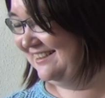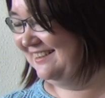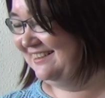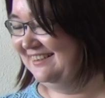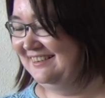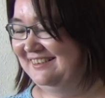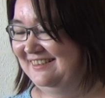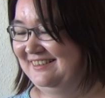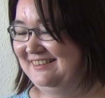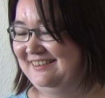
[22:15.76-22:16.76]

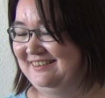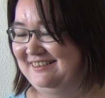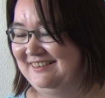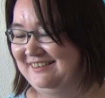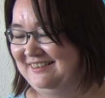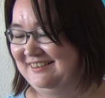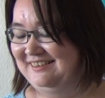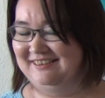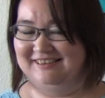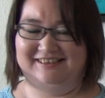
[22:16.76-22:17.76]

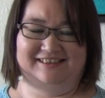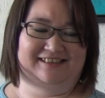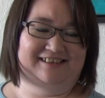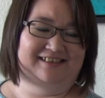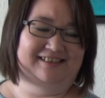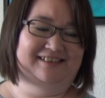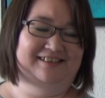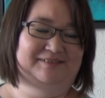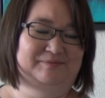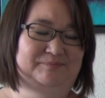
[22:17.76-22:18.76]

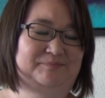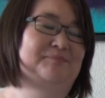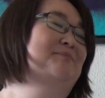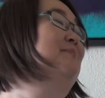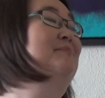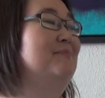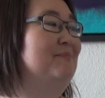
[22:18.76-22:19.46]
The person shown says nothing.